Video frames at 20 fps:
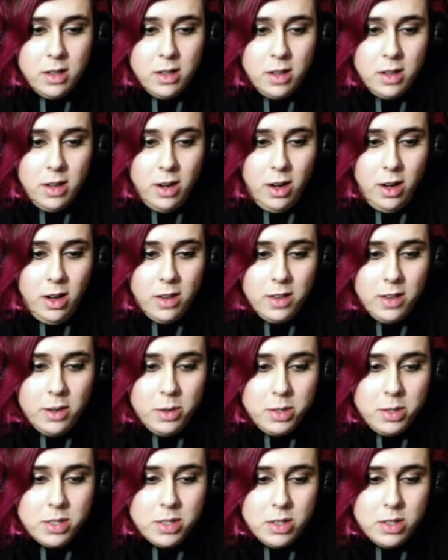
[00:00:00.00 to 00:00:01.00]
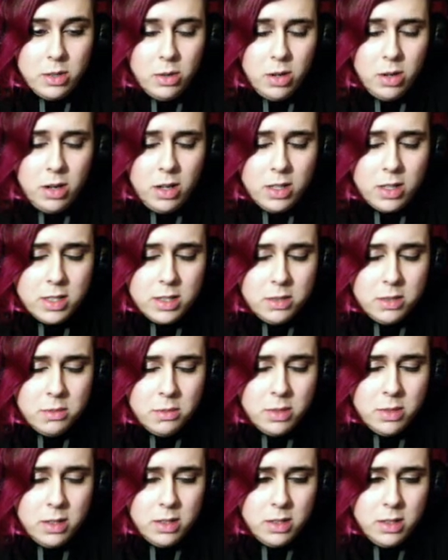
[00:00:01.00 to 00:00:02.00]
Oh, that was so
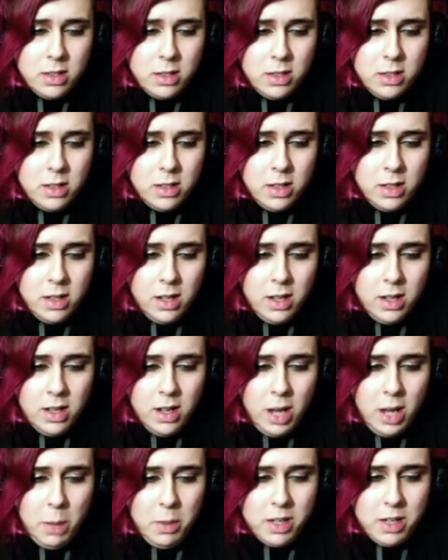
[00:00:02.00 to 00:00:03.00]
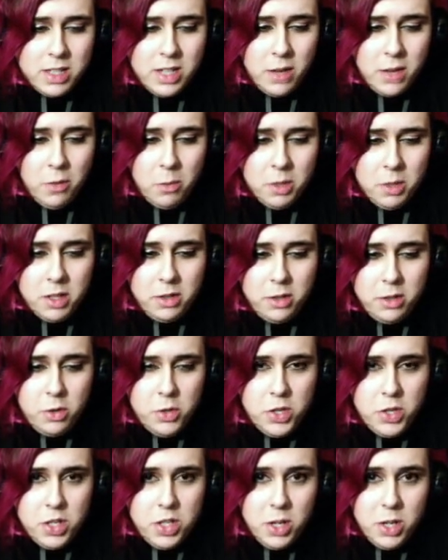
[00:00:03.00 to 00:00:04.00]
awesome. I mean, aside from all the
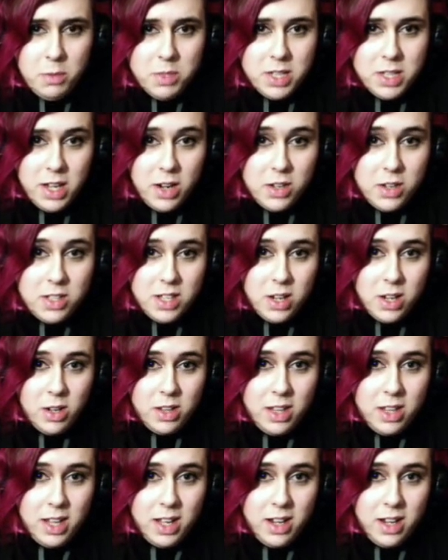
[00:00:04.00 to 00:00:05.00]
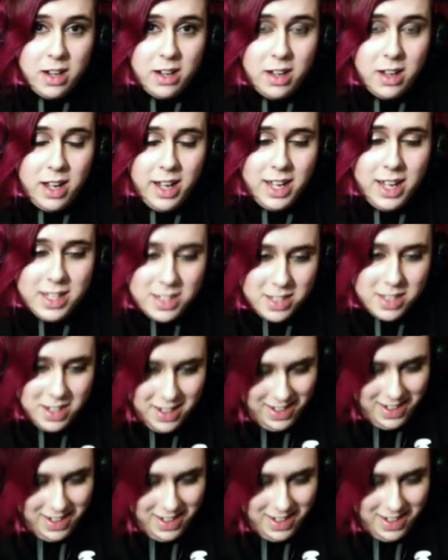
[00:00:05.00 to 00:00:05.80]
douchey jump scares there at the end, I guess